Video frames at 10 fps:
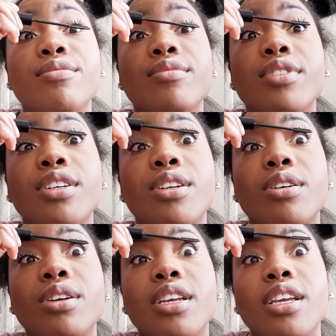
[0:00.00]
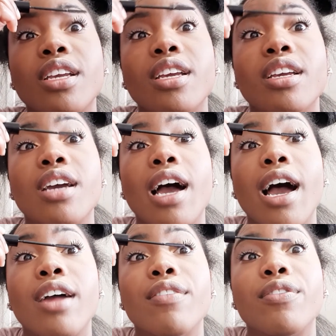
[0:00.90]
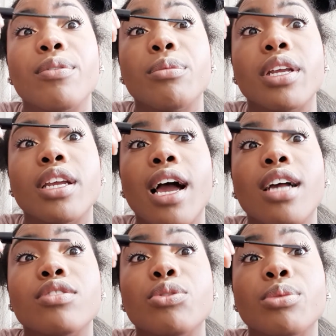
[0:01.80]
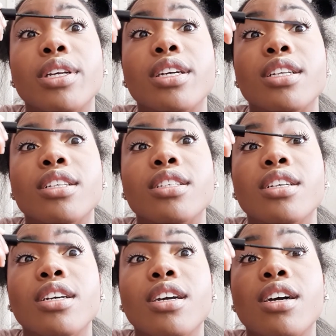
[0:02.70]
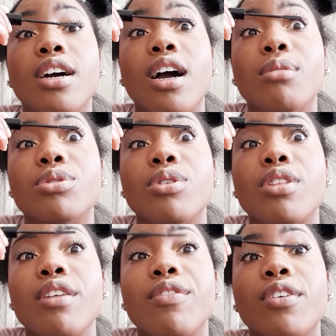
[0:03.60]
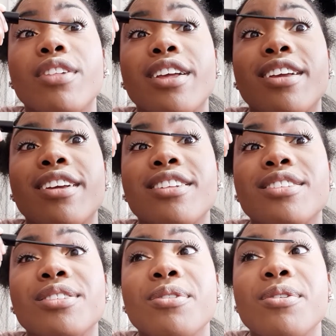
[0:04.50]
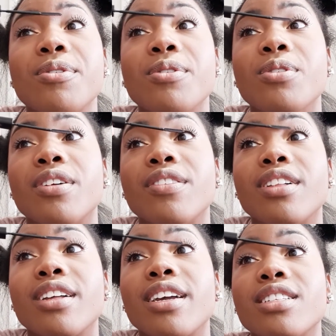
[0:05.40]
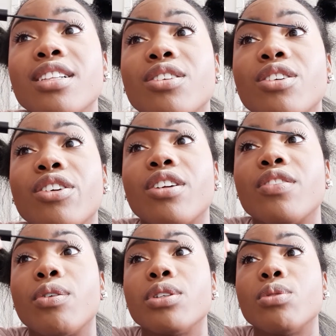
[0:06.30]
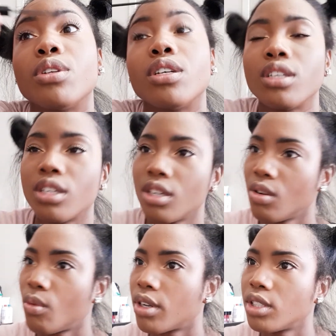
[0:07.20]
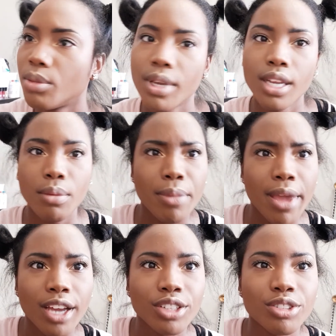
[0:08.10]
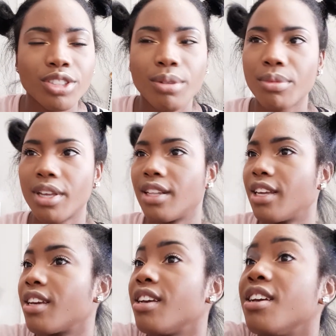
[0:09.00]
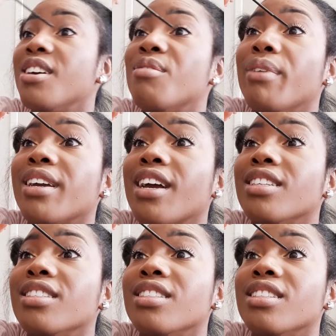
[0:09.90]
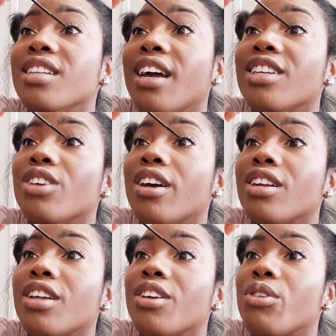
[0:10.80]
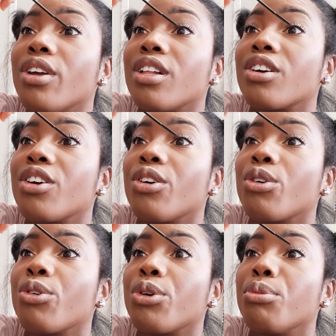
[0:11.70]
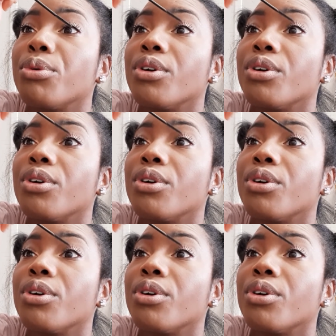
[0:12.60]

you know, he has for me, and I'm so thankful. Like, it's so cool. Like, as a little girl, I've always wanted to be in a band or something. Like, my cousins and I try to like create like a girl group,